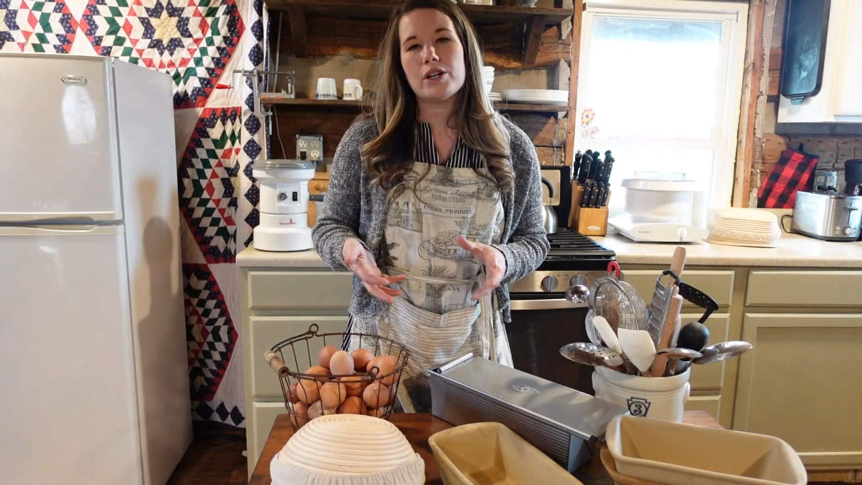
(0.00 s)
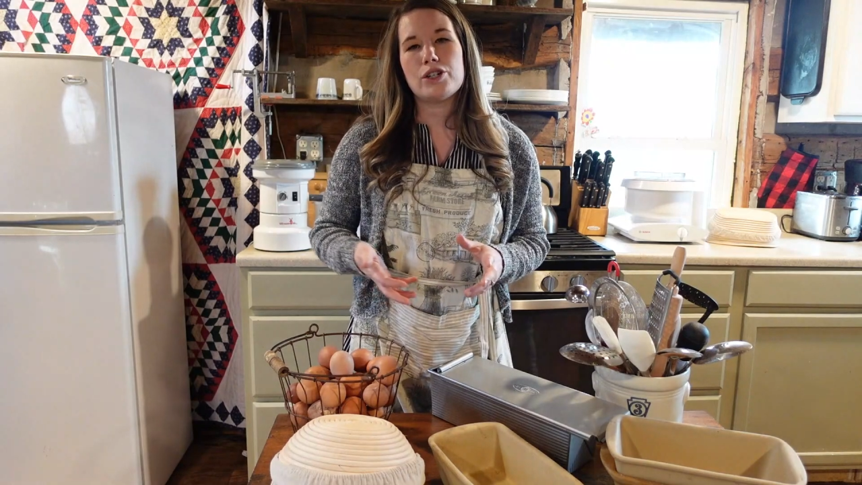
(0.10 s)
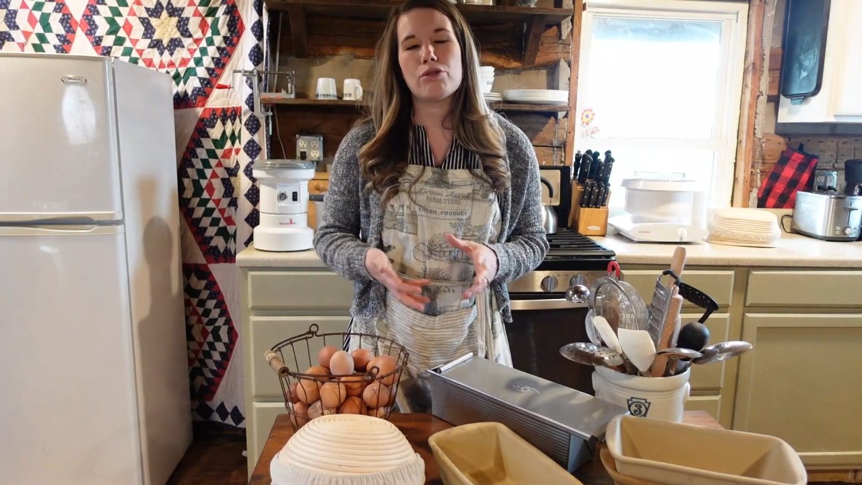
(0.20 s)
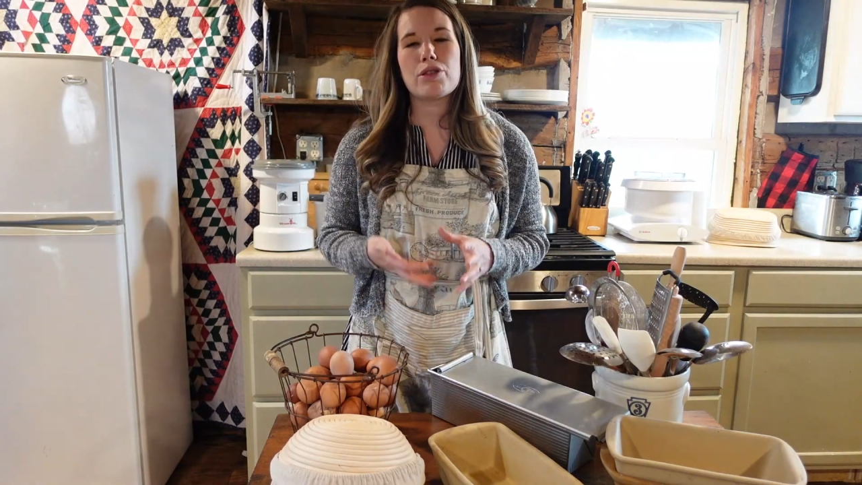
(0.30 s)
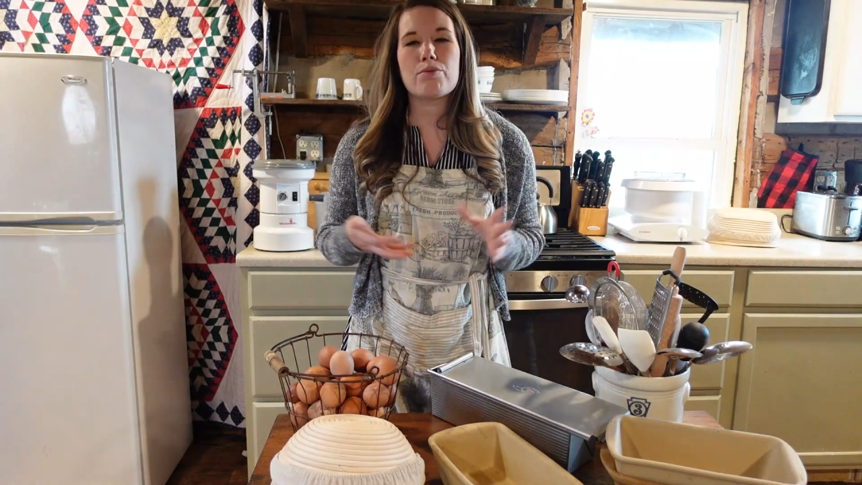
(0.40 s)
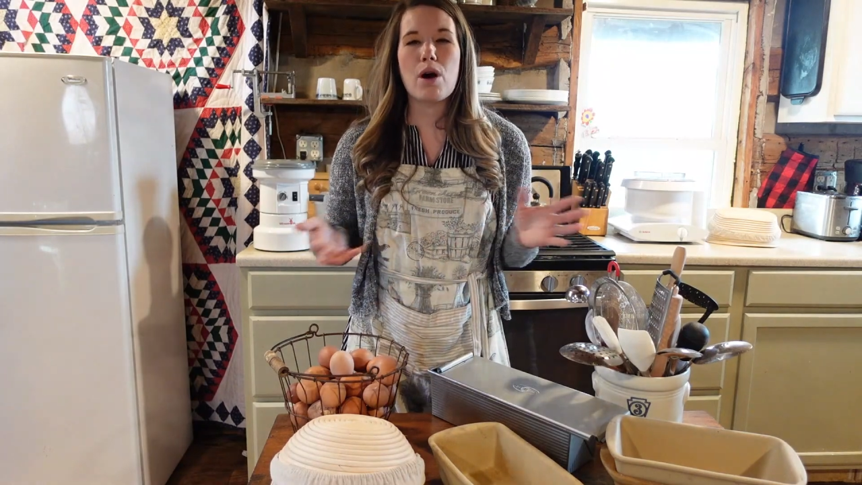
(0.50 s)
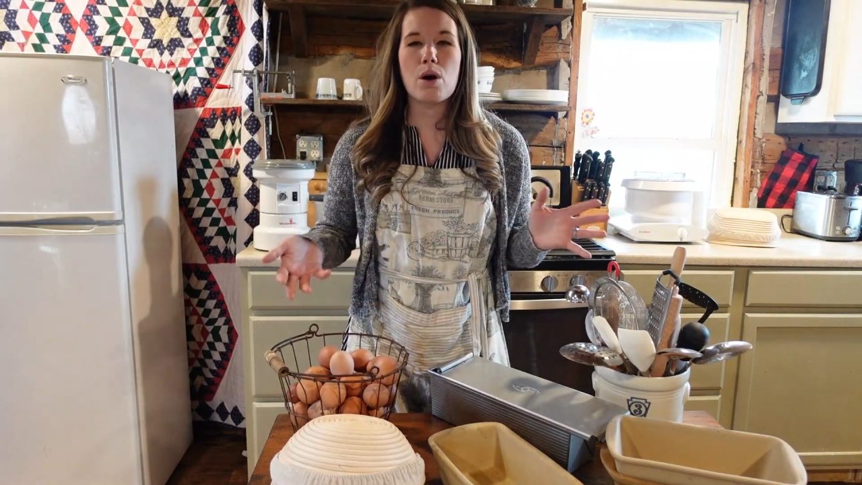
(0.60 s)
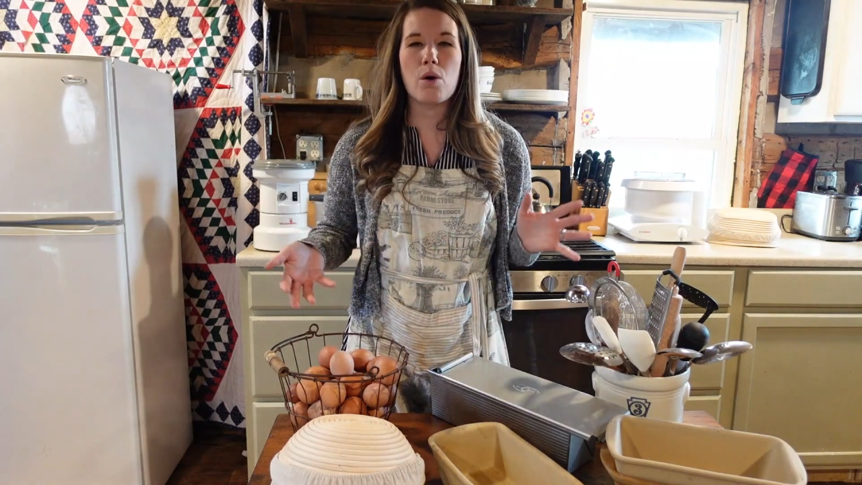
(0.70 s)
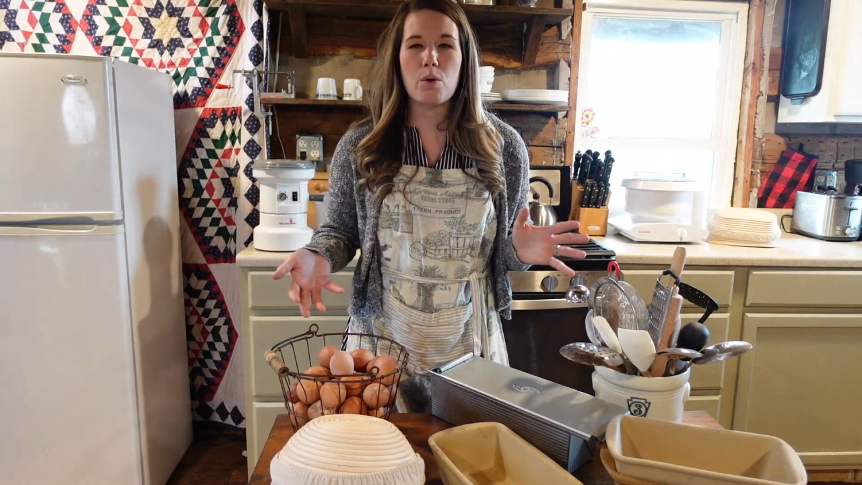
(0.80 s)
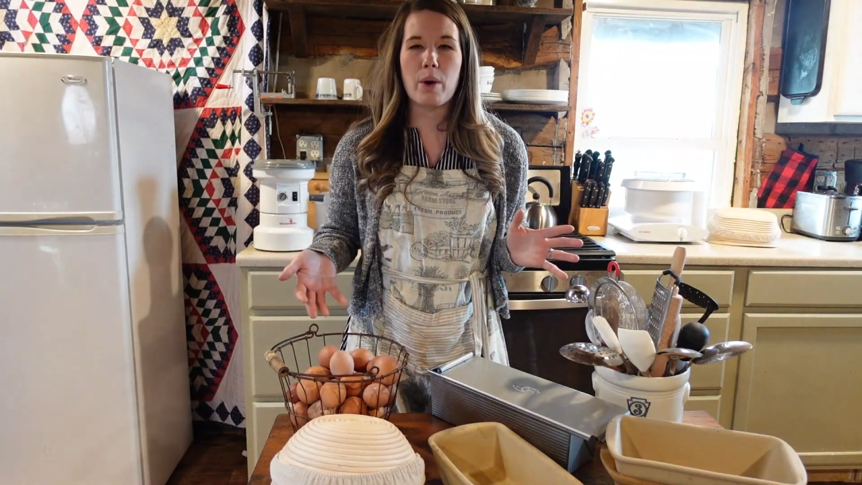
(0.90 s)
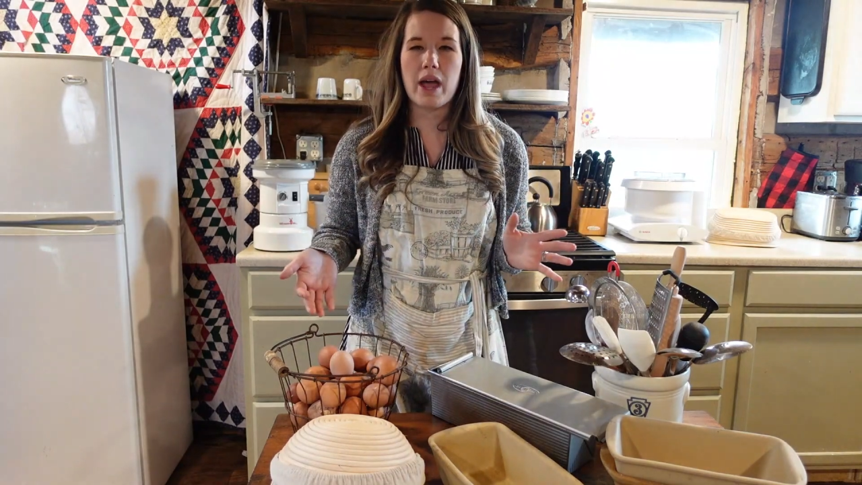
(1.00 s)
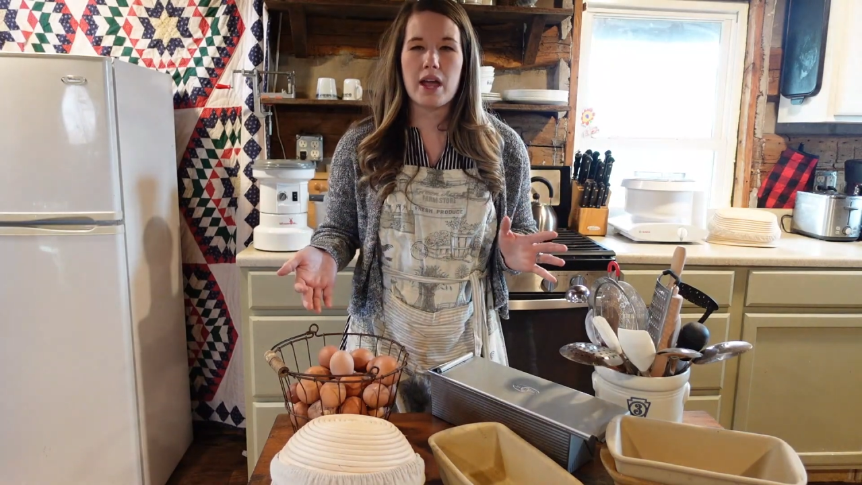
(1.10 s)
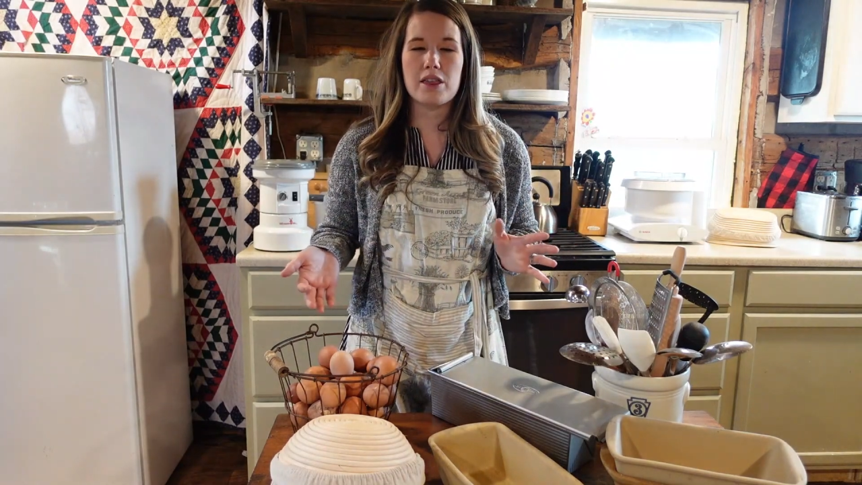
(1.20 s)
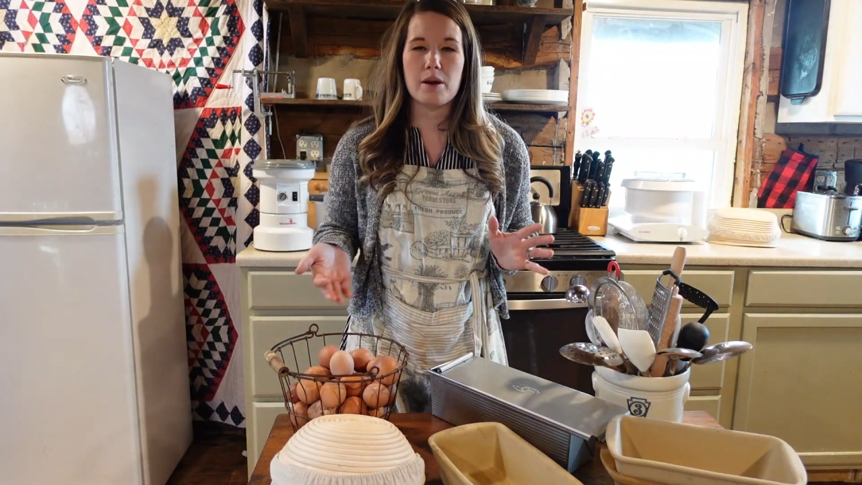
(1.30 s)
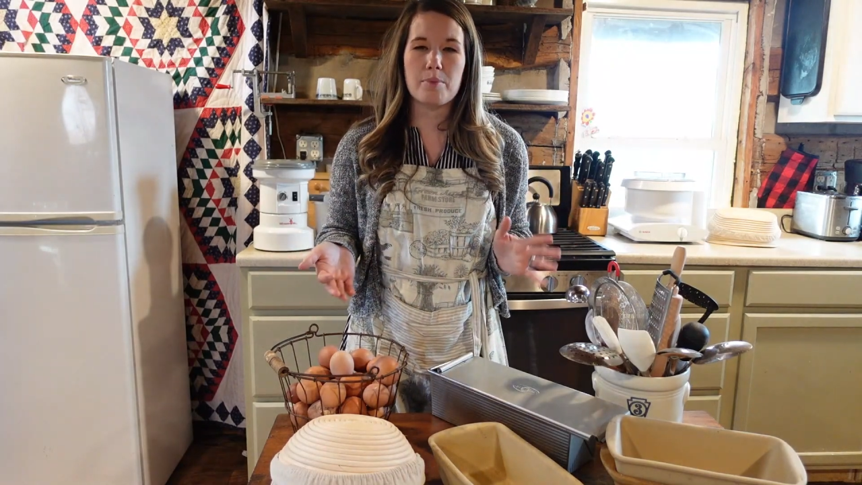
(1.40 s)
to throw away their